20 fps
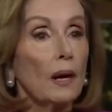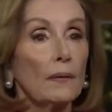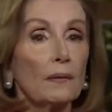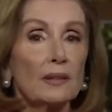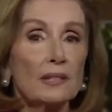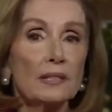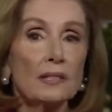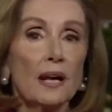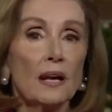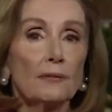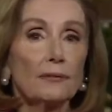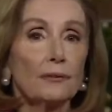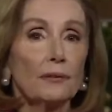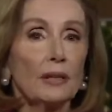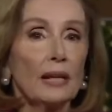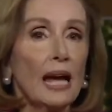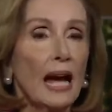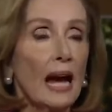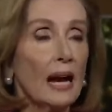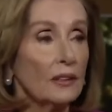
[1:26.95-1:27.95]
Well, that's not
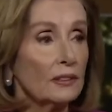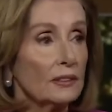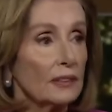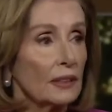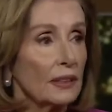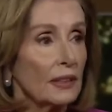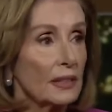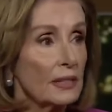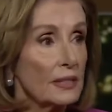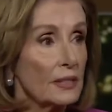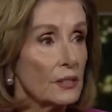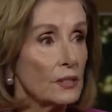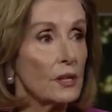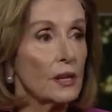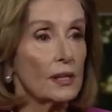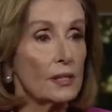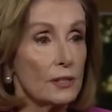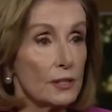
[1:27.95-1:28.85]
free housing. It's